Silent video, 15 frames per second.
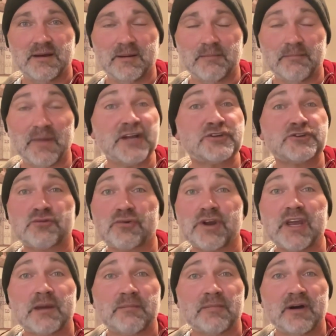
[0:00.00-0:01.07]
My
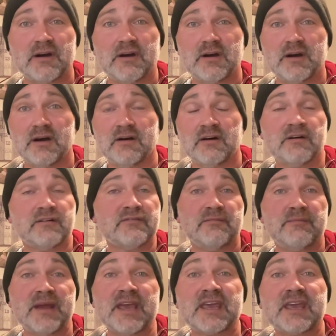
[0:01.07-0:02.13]
dream of
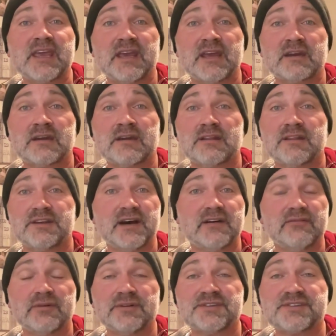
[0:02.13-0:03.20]
making The
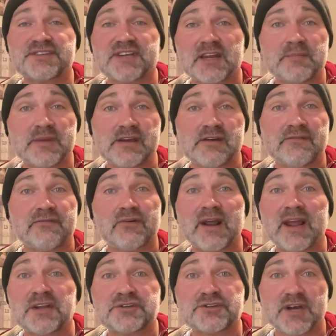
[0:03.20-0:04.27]
Devil Inside Me a
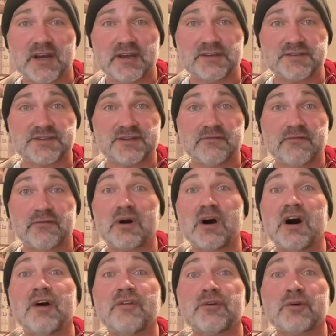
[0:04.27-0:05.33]
franchise for
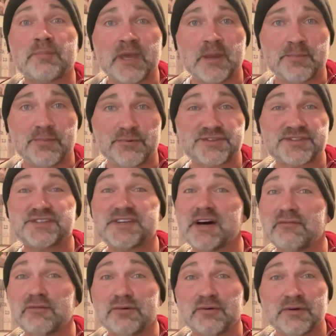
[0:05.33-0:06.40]
other people's
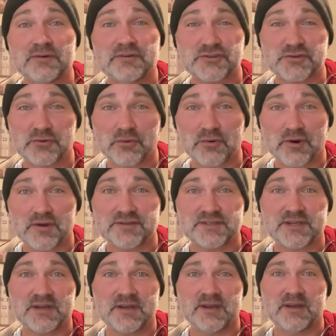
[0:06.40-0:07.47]
devil stories
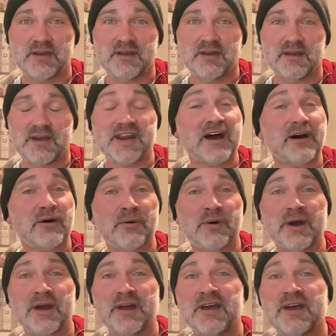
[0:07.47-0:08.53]
and how
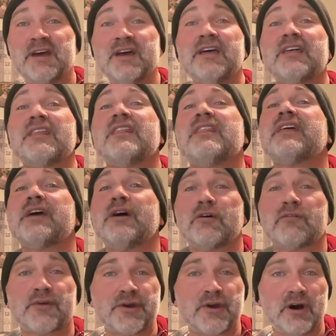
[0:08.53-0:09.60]
they
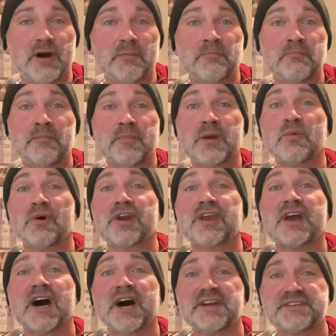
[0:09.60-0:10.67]
overcome and what
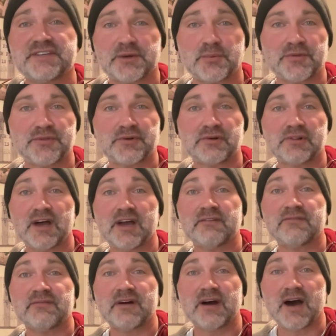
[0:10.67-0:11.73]
God did with their
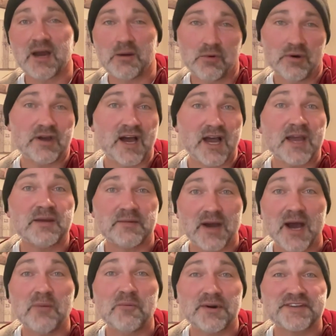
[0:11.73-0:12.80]
life. I want, I, I
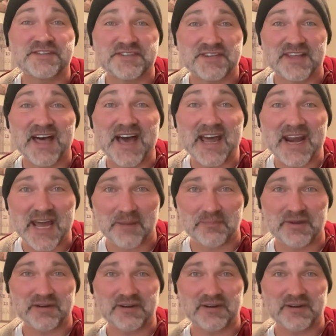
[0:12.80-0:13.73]
want to see that happen.